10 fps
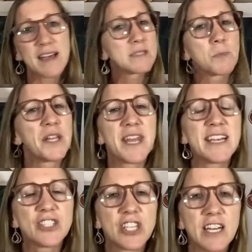
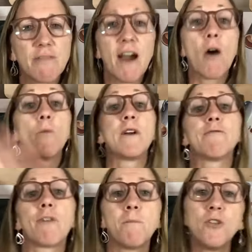explanation of how I
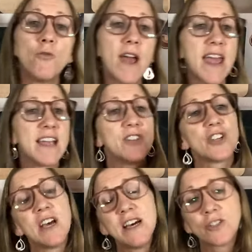went from New
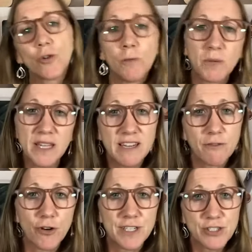Age to a
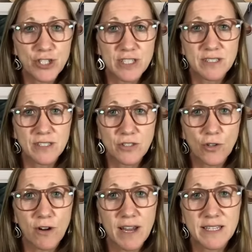believer in Jesus
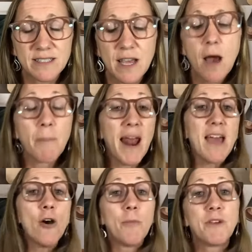Christ. But
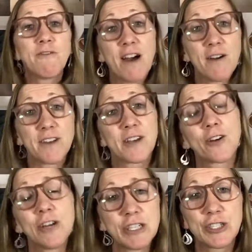I hope you found
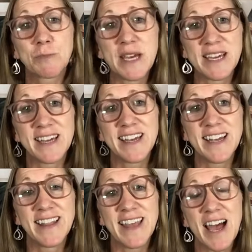encouragement
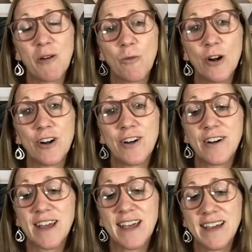in that
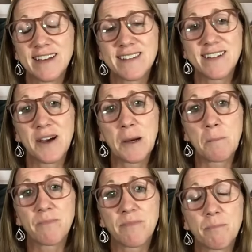word, and
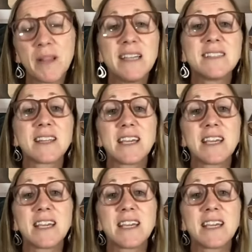please